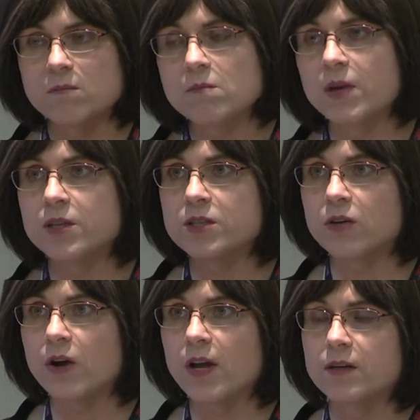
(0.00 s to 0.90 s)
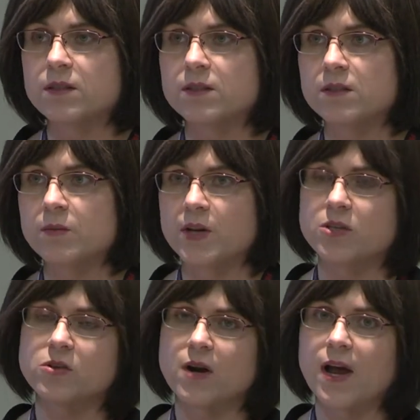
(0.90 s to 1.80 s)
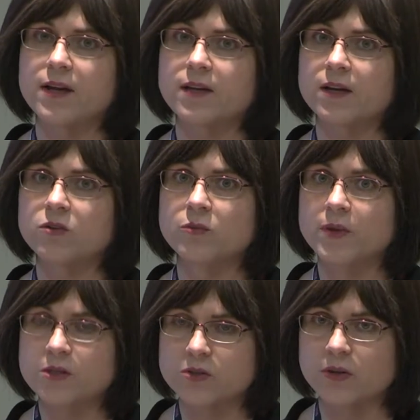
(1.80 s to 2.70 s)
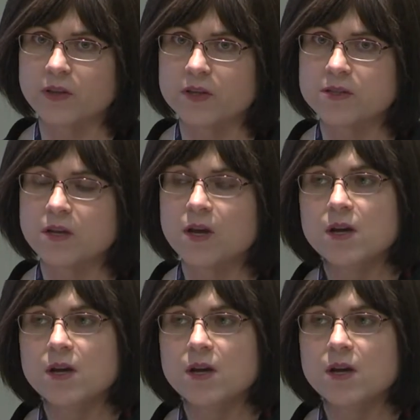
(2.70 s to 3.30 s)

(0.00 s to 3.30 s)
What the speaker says: makes a grant to Minnesota High Tech to administer this.